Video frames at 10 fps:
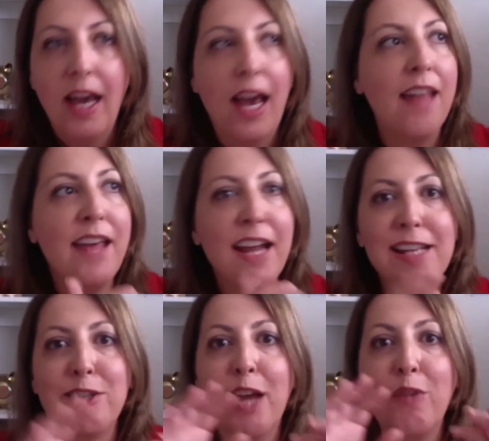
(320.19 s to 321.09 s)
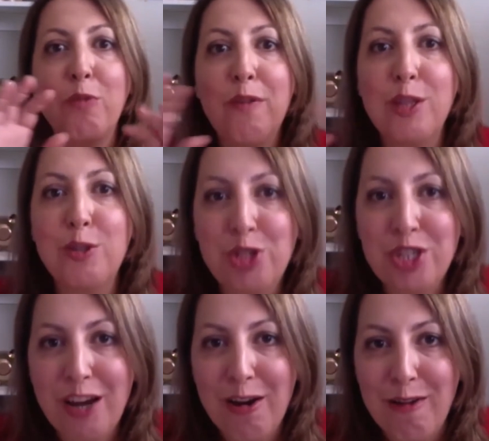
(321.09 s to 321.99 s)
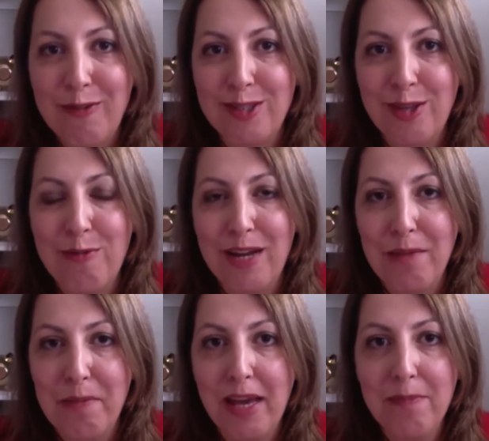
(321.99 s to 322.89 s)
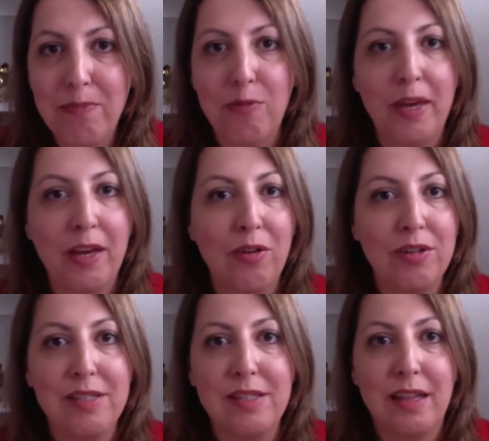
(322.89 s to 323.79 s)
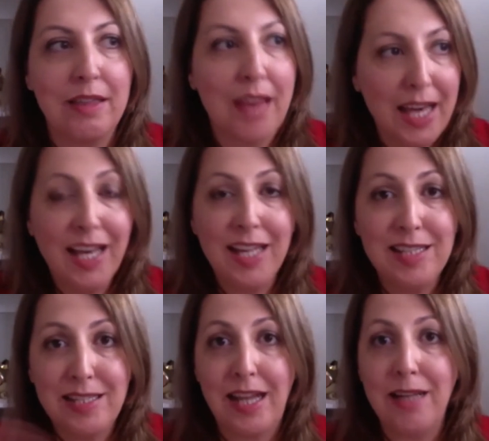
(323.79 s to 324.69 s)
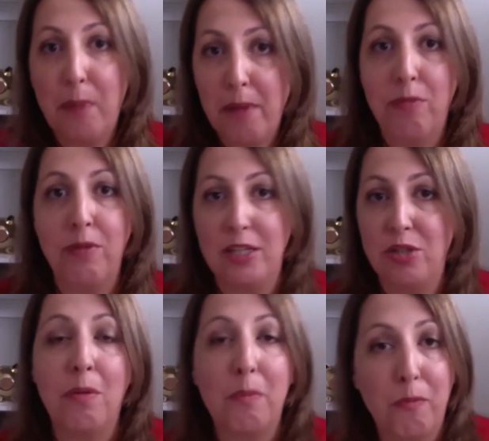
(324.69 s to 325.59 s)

and that is like revolutionary for so many people because that can send people into a